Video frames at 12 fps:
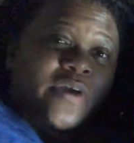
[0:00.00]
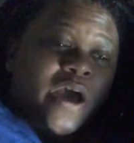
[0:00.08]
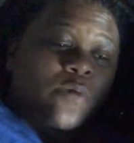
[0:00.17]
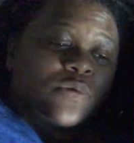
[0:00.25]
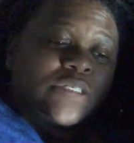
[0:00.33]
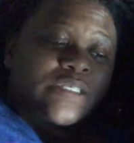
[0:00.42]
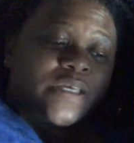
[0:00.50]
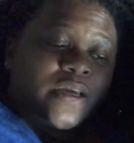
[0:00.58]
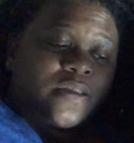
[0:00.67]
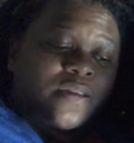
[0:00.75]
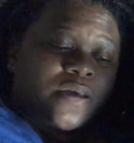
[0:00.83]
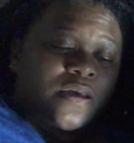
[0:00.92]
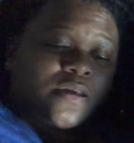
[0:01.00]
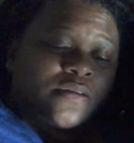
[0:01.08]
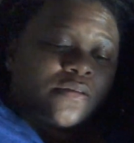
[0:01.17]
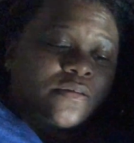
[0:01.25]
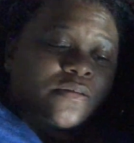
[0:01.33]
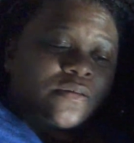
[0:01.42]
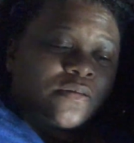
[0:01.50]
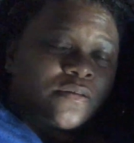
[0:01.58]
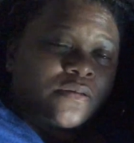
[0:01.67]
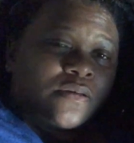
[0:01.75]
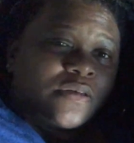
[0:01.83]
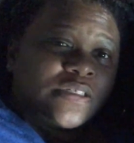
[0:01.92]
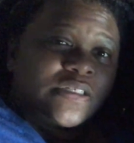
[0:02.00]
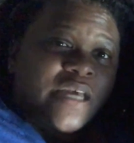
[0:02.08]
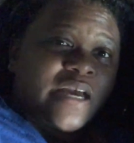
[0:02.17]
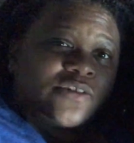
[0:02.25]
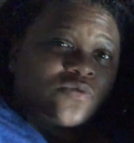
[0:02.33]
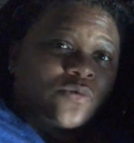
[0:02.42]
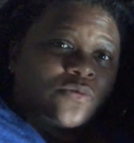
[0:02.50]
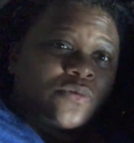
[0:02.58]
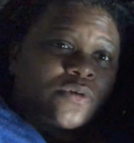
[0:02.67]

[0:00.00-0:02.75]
I would say that it's natural.